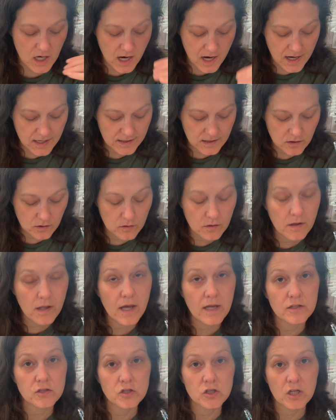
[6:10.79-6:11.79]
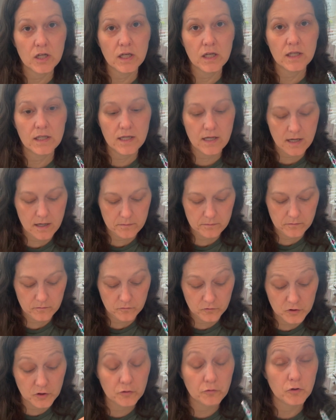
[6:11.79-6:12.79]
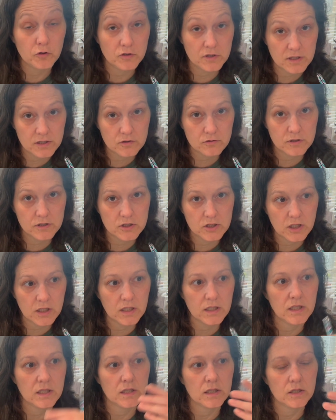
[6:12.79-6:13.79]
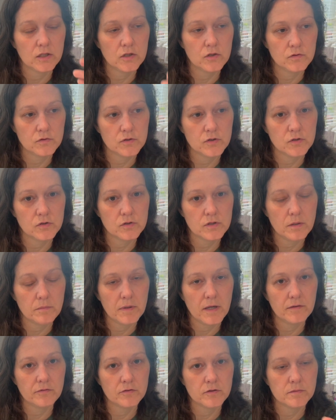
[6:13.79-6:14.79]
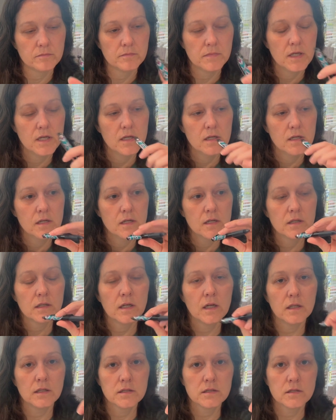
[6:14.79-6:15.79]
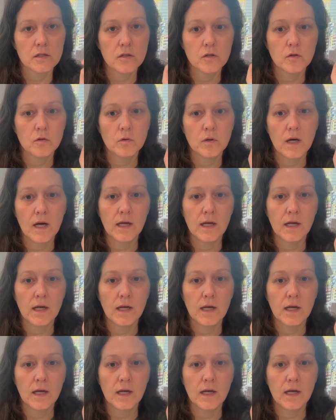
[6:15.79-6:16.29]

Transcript: I know that chicken, I'm um, the rotisserie chicken and the couscous I buy from Costco.